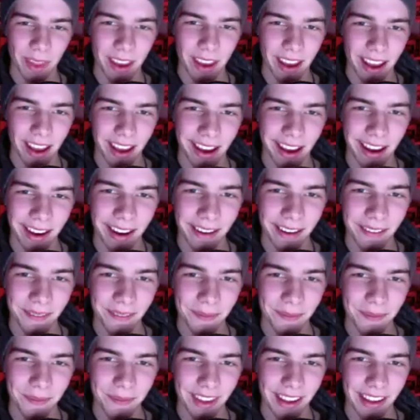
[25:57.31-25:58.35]
And
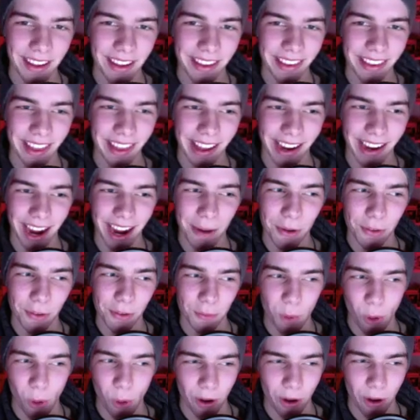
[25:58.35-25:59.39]
like I was
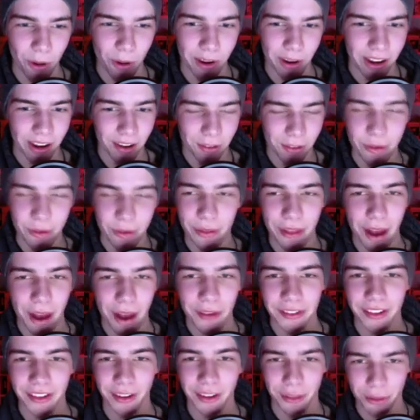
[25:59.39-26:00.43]
born only in
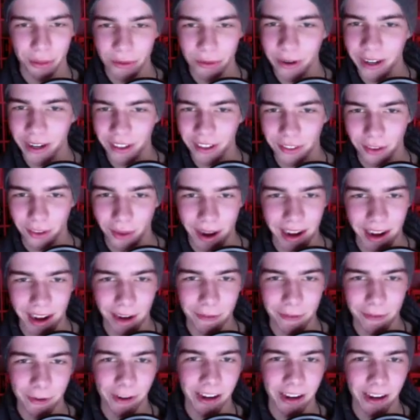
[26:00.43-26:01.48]
2003, so I
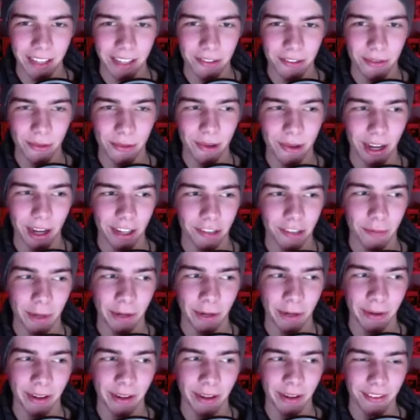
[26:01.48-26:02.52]
never got to
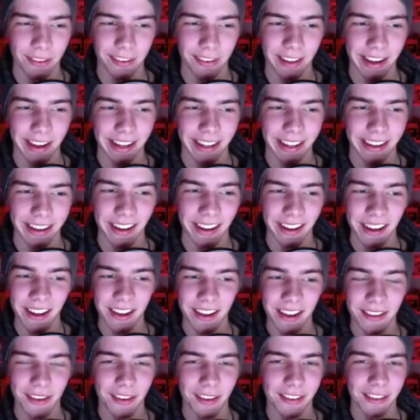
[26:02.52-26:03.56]
experience like
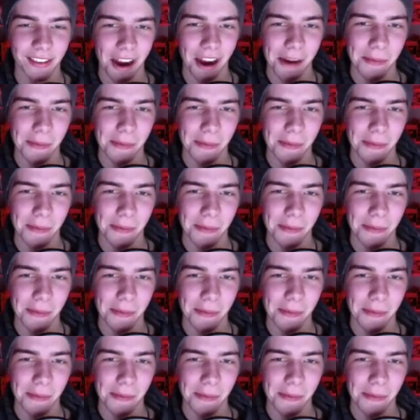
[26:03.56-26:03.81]
this time